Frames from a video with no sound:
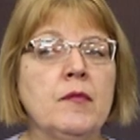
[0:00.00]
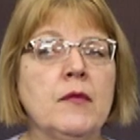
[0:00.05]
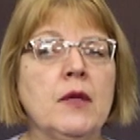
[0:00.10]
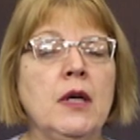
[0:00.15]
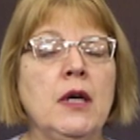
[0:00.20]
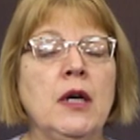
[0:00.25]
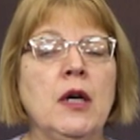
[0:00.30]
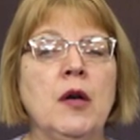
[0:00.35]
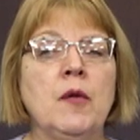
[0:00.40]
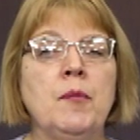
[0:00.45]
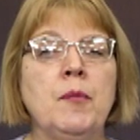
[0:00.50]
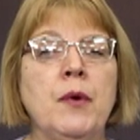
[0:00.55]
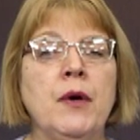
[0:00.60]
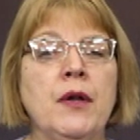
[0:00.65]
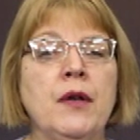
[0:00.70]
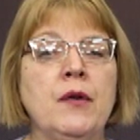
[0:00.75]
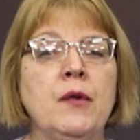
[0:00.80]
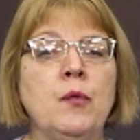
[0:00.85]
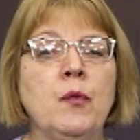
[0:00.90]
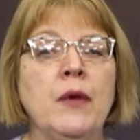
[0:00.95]
uh,
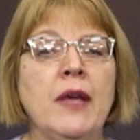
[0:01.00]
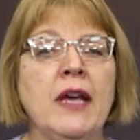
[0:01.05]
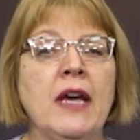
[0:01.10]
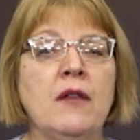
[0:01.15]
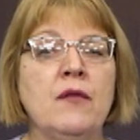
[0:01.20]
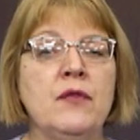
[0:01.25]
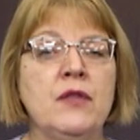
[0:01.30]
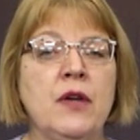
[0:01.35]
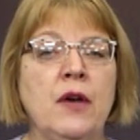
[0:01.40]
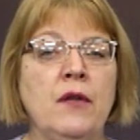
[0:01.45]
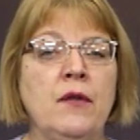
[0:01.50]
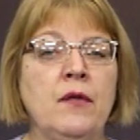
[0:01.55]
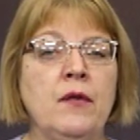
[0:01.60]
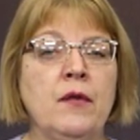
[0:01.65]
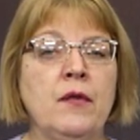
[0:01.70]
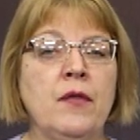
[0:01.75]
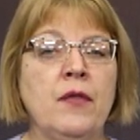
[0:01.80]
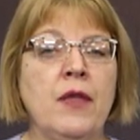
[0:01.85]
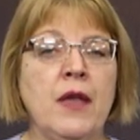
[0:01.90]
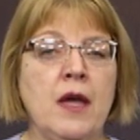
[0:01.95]
but we have done
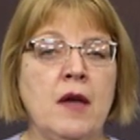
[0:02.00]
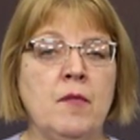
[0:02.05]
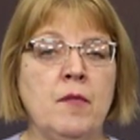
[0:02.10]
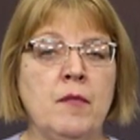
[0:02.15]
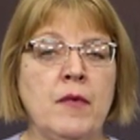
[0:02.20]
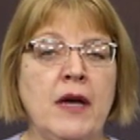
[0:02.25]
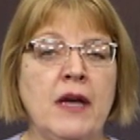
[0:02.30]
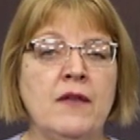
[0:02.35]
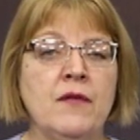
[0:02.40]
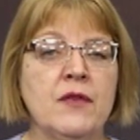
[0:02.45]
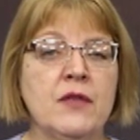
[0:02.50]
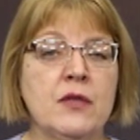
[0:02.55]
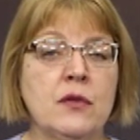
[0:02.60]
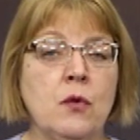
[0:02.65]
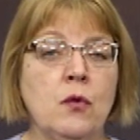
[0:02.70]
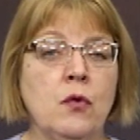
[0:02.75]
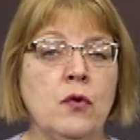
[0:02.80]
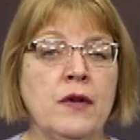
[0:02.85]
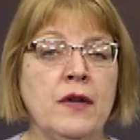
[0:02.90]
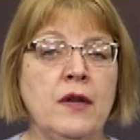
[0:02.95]
them. I have
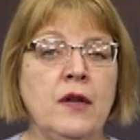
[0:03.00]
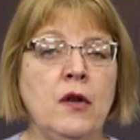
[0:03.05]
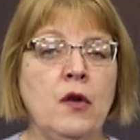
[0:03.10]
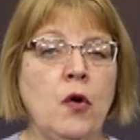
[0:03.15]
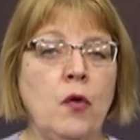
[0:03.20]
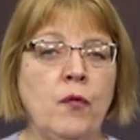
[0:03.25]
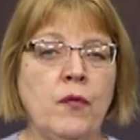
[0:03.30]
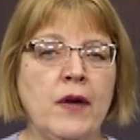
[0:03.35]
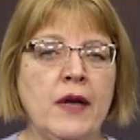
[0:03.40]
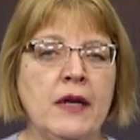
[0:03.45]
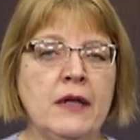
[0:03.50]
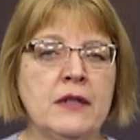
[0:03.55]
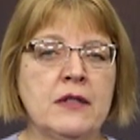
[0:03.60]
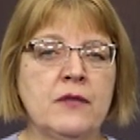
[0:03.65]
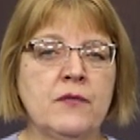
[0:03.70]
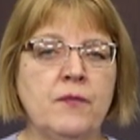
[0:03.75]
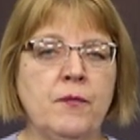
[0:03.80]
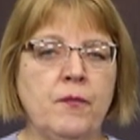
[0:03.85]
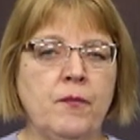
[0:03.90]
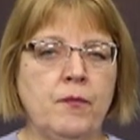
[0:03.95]
escorted in
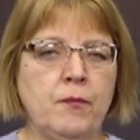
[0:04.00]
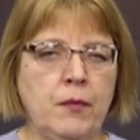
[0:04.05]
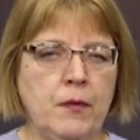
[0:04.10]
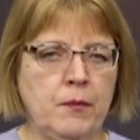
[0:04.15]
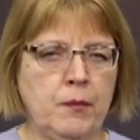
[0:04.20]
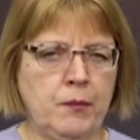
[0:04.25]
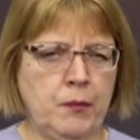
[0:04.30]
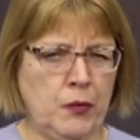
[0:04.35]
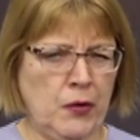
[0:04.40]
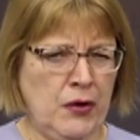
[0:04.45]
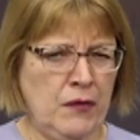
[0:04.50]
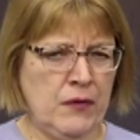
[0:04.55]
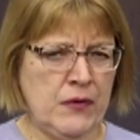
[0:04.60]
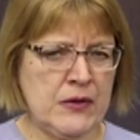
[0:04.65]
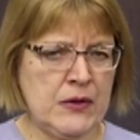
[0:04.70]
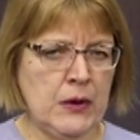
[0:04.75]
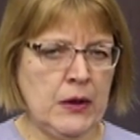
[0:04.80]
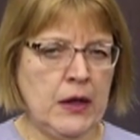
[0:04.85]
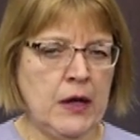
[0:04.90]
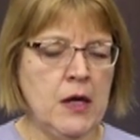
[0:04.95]
overnights
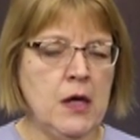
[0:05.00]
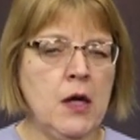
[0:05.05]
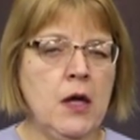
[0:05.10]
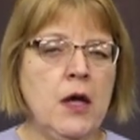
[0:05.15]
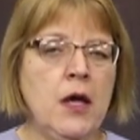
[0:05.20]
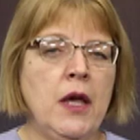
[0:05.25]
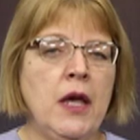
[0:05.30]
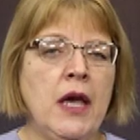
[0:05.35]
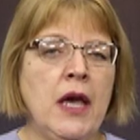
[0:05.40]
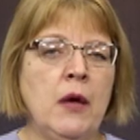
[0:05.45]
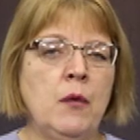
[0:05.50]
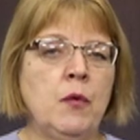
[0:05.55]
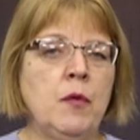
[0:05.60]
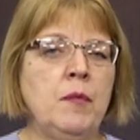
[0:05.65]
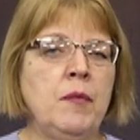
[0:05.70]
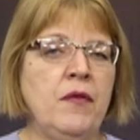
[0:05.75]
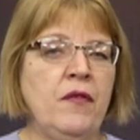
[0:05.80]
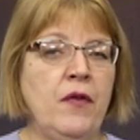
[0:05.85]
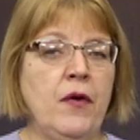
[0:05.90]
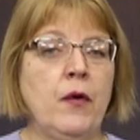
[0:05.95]
previously and would
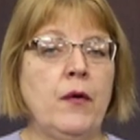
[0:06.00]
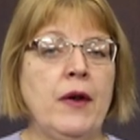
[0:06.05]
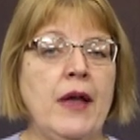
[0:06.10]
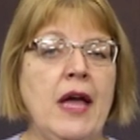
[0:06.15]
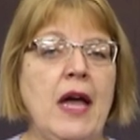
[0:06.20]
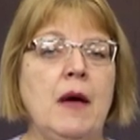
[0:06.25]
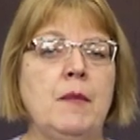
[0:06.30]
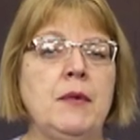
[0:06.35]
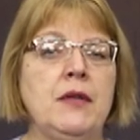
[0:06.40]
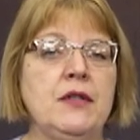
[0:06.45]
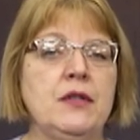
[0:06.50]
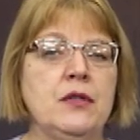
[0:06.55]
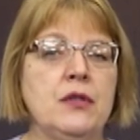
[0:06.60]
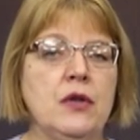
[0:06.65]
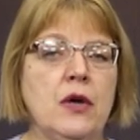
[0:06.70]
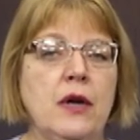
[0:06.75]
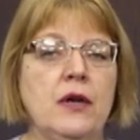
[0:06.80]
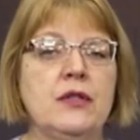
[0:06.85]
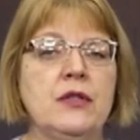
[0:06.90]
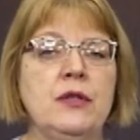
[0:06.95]
be very happy to
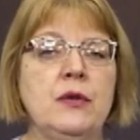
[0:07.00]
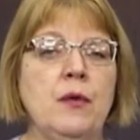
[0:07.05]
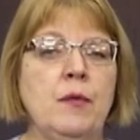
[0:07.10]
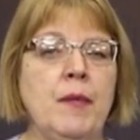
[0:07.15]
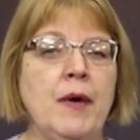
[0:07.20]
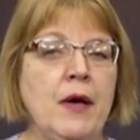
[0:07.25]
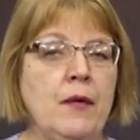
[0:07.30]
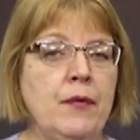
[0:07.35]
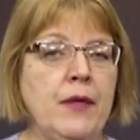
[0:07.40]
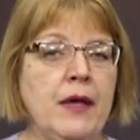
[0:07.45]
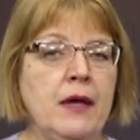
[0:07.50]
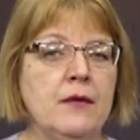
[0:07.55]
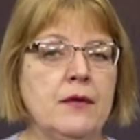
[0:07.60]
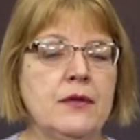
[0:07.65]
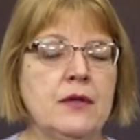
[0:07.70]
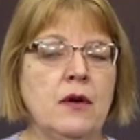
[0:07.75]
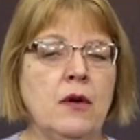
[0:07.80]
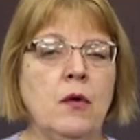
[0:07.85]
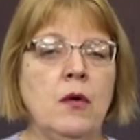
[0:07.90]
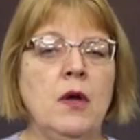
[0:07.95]
talk to you about that.
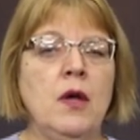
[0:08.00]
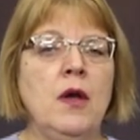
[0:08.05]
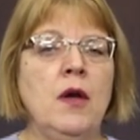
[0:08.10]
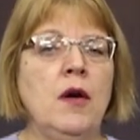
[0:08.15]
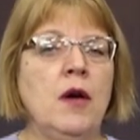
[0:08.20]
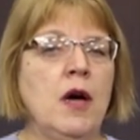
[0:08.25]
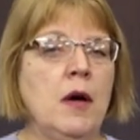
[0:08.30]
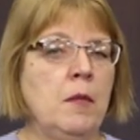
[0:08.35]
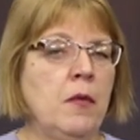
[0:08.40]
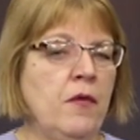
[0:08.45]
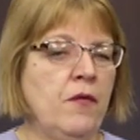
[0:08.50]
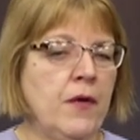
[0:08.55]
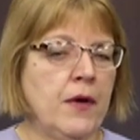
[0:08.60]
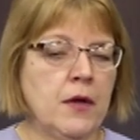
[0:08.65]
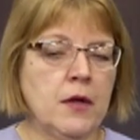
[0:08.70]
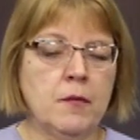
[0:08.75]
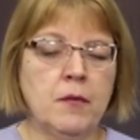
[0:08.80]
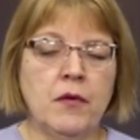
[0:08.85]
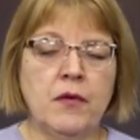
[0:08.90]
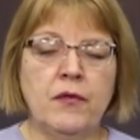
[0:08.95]
So I'm
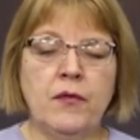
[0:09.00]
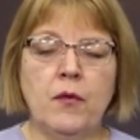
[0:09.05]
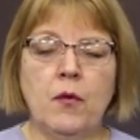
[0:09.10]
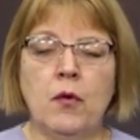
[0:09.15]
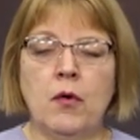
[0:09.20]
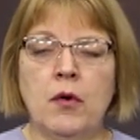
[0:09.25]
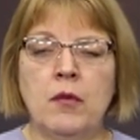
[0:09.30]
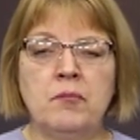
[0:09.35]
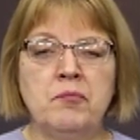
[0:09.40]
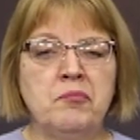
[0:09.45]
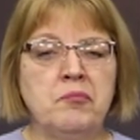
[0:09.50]
available for